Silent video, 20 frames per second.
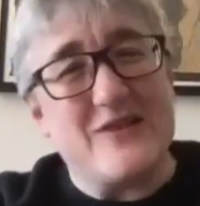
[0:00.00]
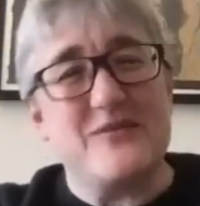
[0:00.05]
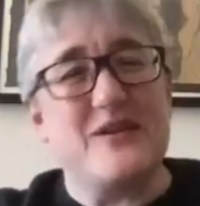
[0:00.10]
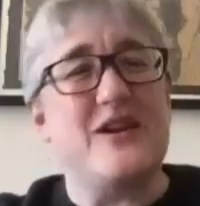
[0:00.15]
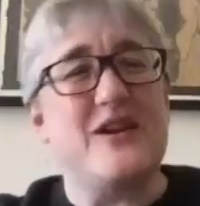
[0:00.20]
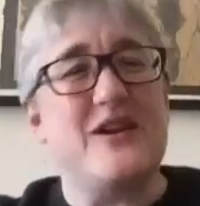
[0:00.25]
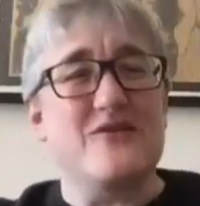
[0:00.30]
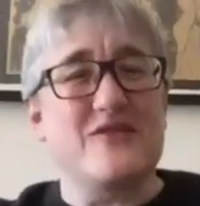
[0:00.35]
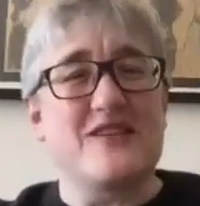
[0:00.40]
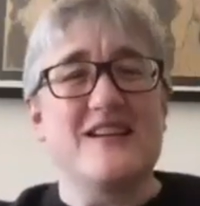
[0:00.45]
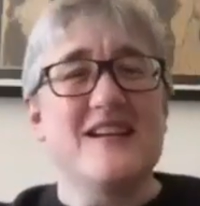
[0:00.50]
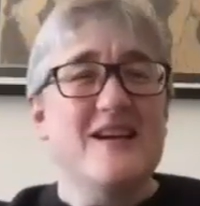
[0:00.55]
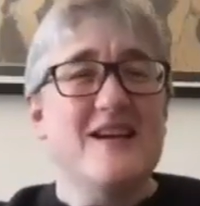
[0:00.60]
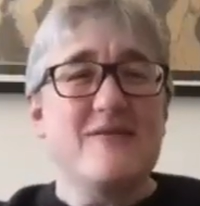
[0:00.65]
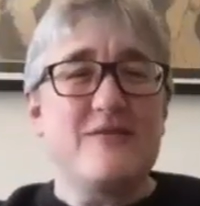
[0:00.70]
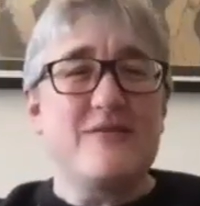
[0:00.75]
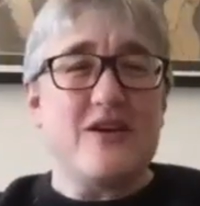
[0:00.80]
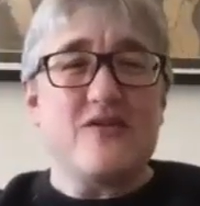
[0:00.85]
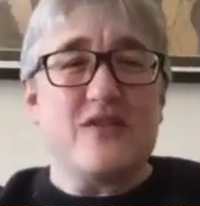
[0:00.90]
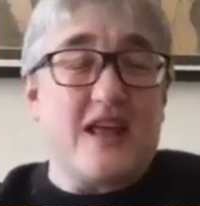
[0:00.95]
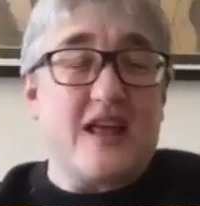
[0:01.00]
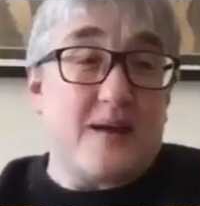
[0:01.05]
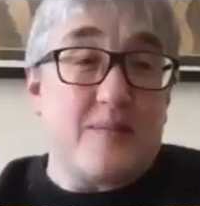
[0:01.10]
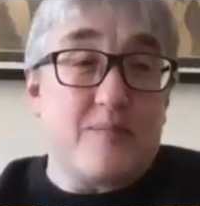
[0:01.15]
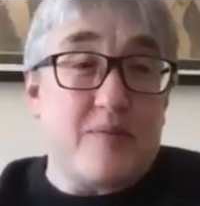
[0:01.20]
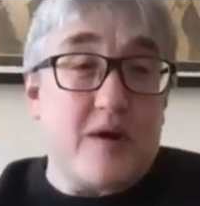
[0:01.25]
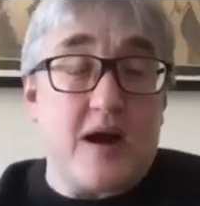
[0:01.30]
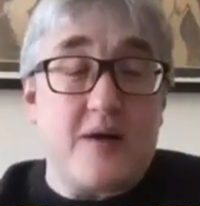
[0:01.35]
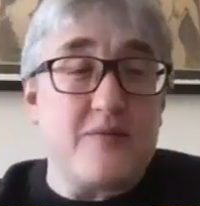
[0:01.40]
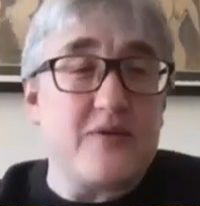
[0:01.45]
You know,
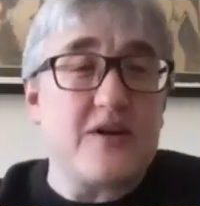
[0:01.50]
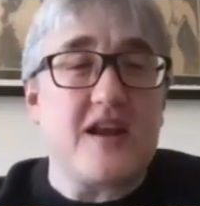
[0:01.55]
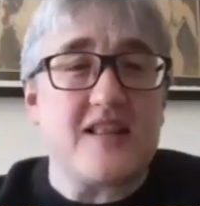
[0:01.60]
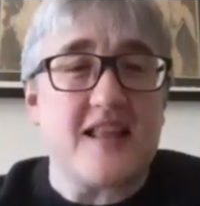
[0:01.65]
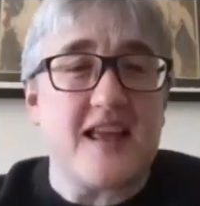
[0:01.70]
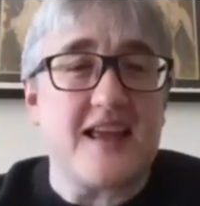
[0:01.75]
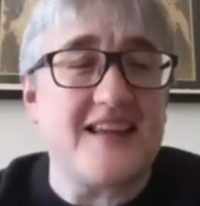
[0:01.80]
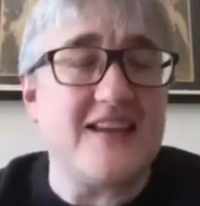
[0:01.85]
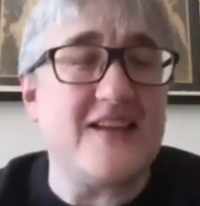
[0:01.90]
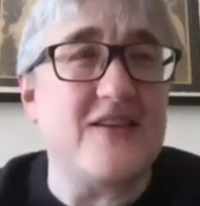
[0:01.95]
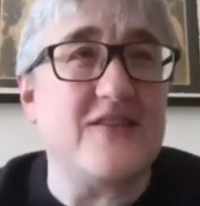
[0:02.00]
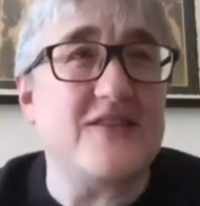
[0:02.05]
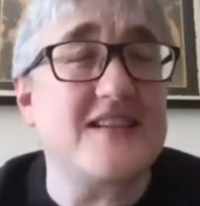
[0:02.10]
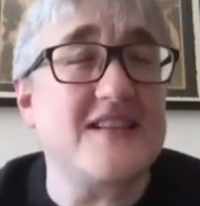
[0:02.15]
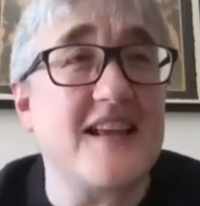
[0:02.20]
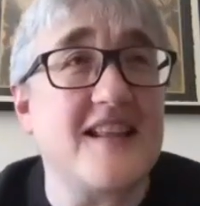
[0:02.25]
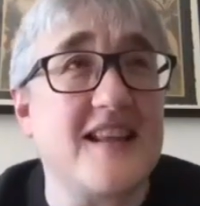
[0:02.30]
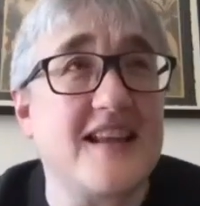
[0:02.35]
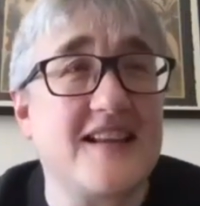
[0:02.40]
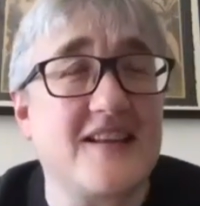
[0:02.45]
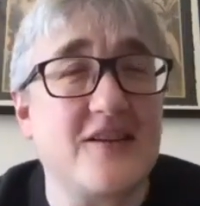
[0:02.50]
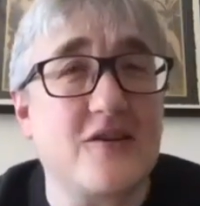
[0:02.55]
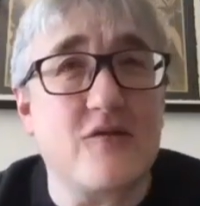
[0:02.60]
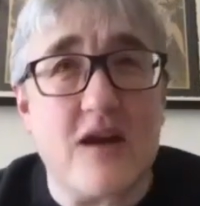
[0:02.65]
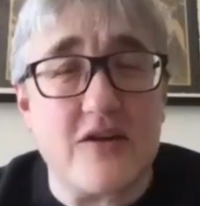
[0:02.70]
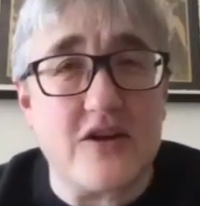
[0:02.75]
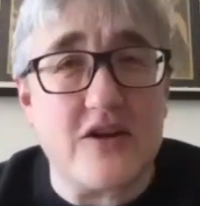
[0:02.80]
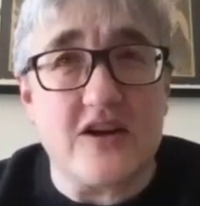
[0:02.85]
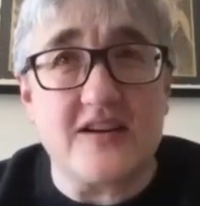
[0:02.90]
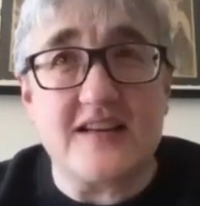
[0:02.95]
it's not like a
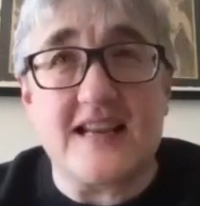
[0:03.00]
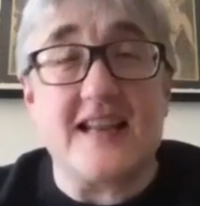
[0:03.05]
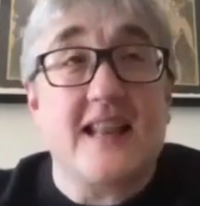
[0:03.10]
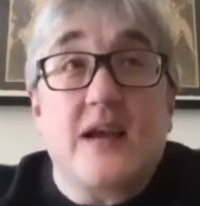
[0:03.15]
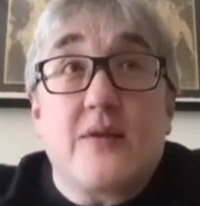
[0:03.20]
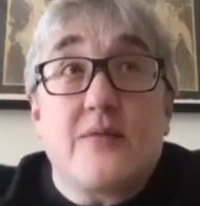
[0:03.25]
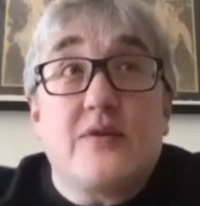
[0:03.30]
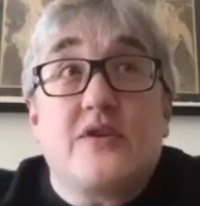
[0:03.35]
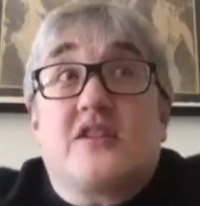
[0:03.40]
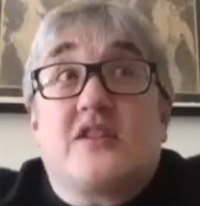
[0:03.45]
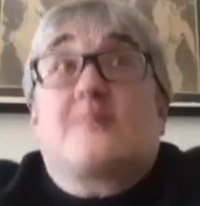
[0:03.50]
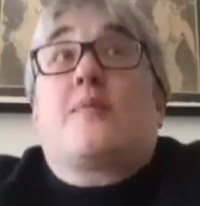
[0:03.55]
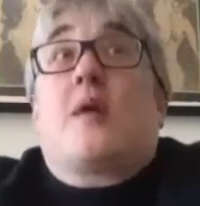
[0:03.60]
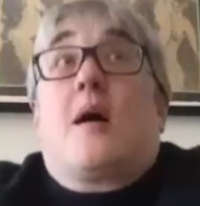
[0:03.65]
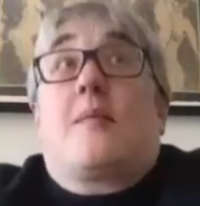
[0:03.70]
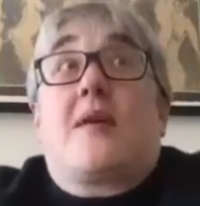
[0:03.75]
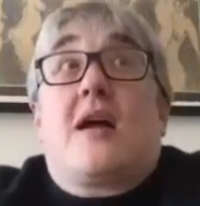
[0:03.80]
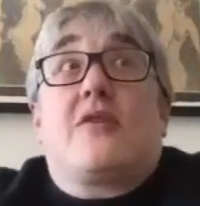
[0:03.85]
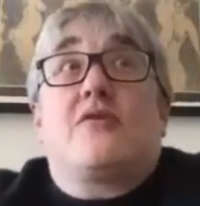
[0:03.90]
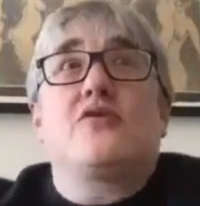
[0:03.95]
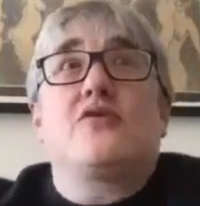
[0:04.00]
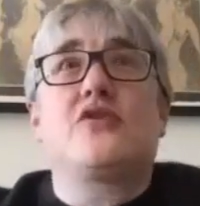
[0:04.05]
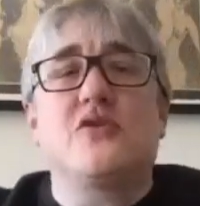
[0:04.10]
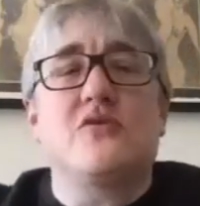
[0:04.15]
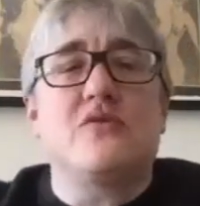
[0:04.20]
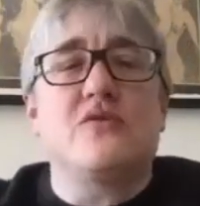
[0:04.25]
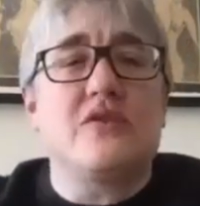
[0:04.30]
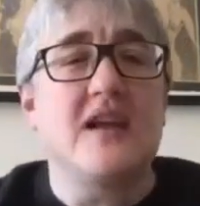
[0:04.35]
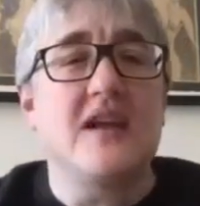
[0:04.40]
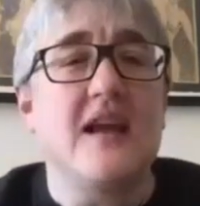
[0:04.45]
Groundhog Day. Like, we just pop out in
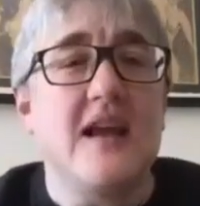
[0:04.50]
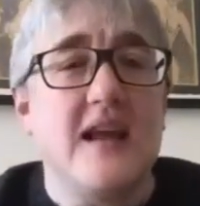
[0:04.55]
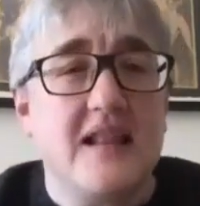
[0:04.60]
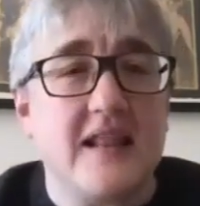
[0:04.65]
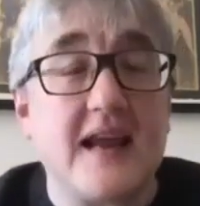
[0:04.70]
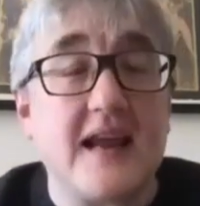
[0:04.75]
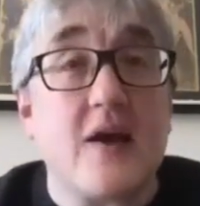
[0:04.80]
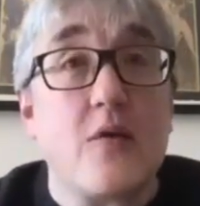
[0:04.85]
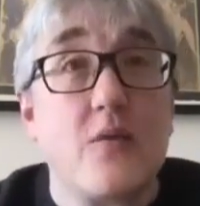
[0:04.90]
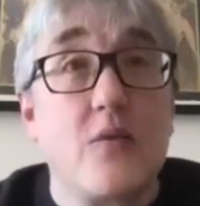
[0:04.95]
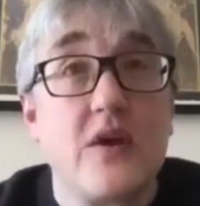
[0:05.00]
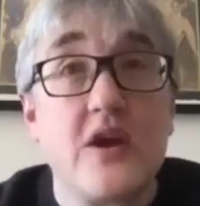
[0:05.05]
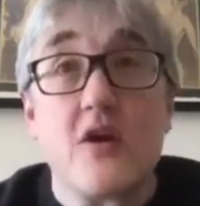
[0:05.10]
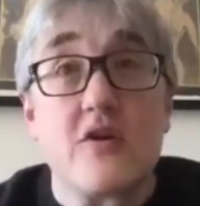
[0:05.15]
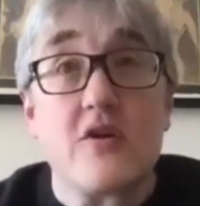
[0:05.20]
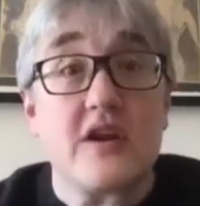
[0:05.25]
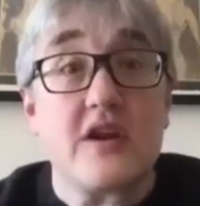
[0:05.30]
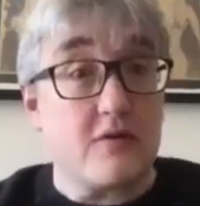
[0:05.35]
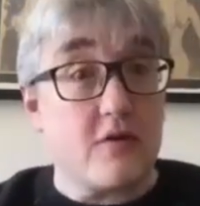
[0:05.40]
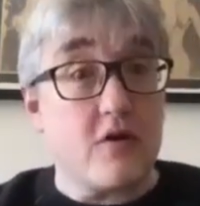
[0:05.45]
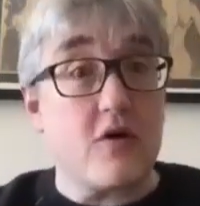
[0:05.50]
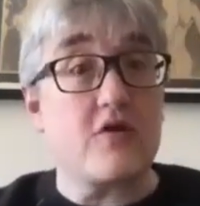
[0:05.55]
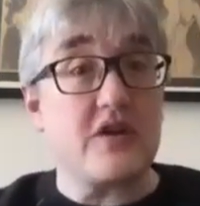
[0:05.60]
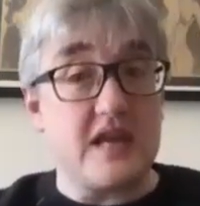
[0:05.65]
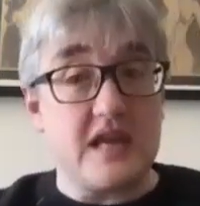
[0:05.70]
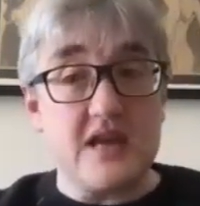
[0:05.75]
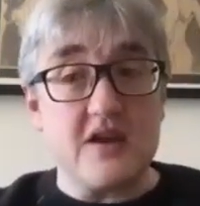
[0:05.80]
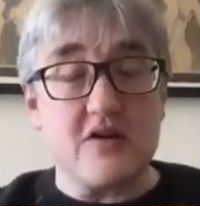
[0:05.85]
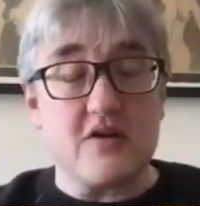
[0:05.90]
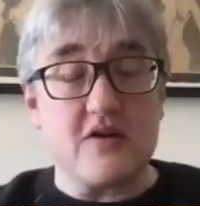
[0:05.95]
June. Like, we are here all
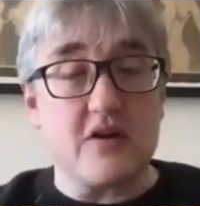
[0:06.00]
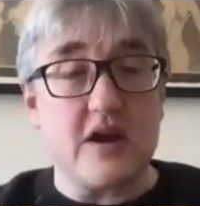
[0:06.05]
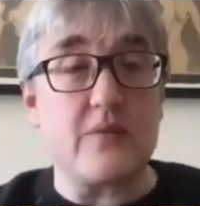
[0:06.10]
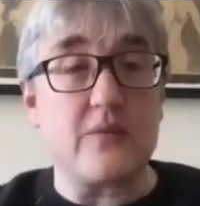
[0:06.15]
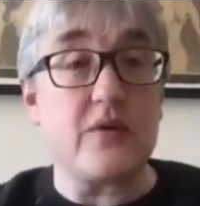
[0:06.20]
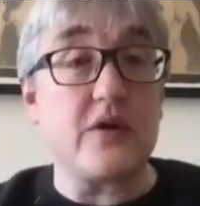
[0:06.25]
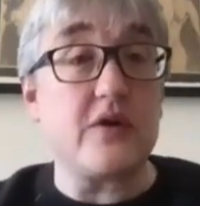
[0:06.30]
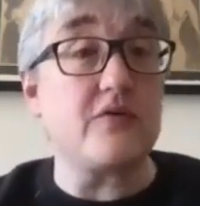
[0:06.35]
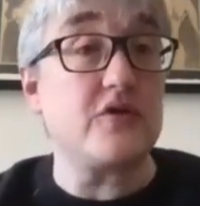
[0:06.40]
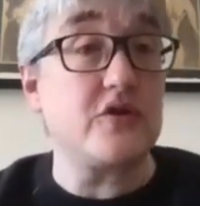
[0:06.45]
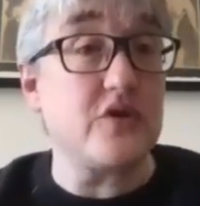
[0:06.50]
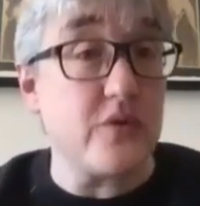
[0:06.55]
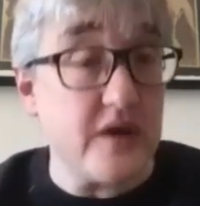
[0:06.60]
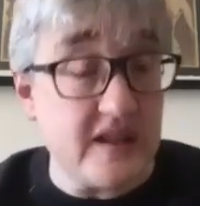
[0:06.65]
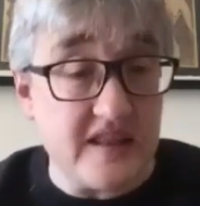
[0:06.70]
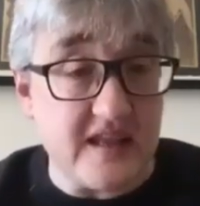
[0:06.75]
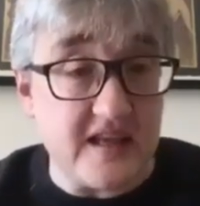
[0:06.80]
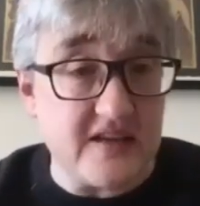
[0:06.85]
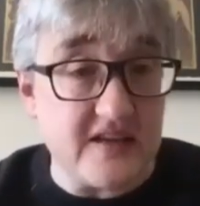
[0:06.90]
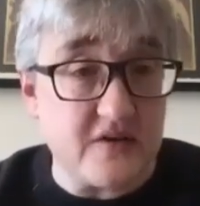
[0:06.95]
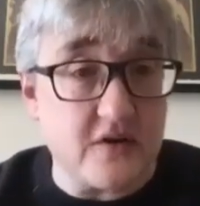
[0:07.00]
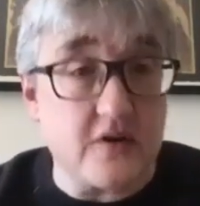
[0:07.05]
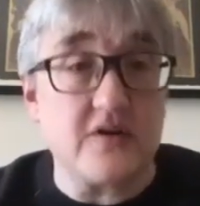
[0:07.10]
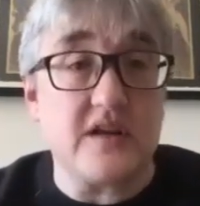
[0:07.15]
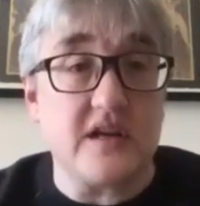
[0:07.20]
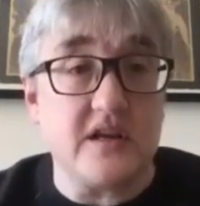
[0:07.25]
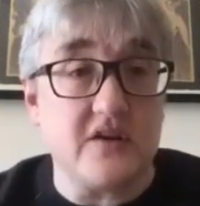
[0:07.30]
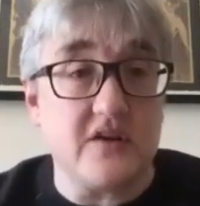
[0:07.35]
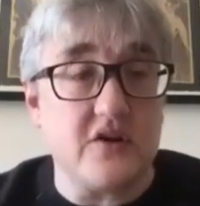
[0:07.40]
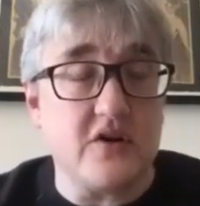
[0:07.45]
year and we are doing things all
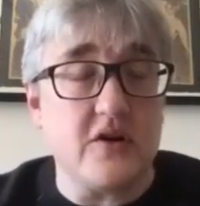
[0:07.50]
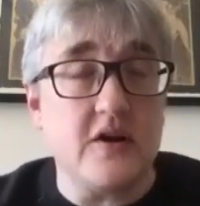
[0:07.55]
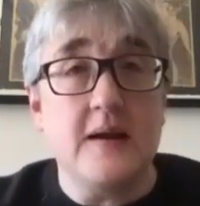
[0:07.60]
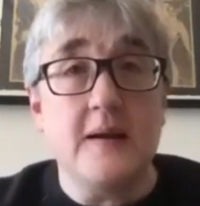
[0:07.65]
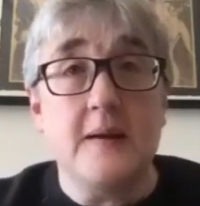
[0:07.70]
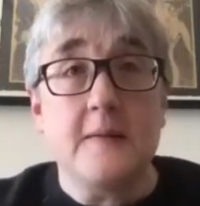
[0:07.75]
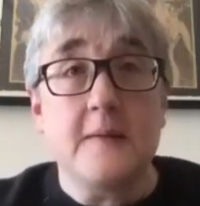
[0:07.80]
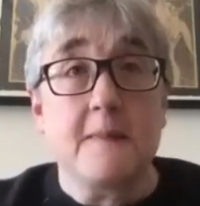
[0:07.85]
year.